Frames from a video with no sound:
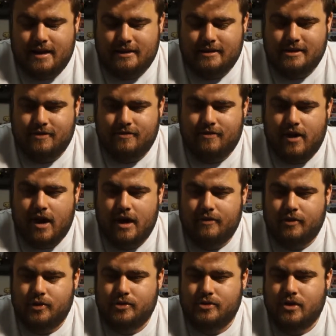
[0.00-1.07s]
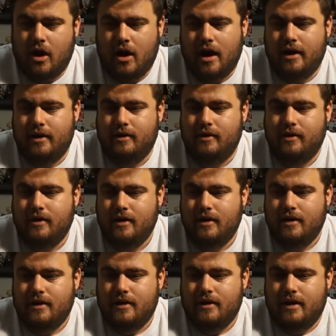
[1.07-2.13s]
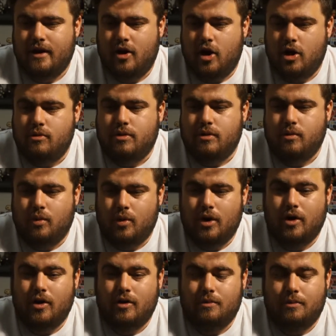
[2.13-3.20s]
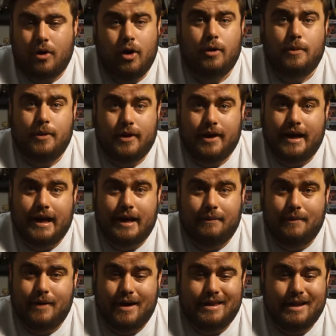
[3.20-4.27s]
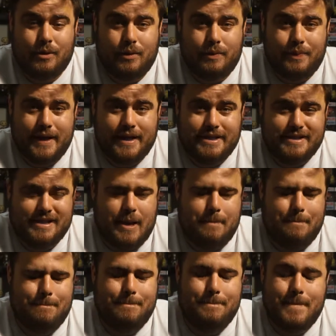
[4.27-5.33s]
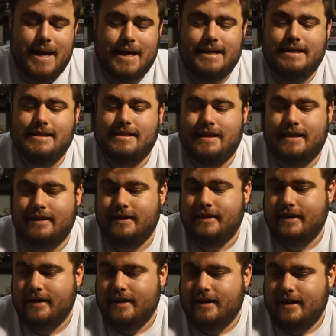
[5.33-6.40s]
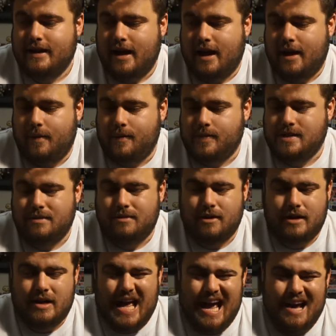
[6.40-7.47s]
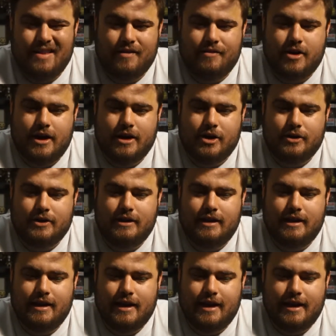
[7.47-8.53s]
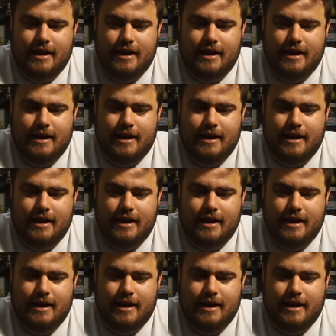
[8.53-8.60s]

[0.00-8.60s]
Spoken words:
survival style open world Pokemon game. I think would be just amazing. Similar to how they've kind of got the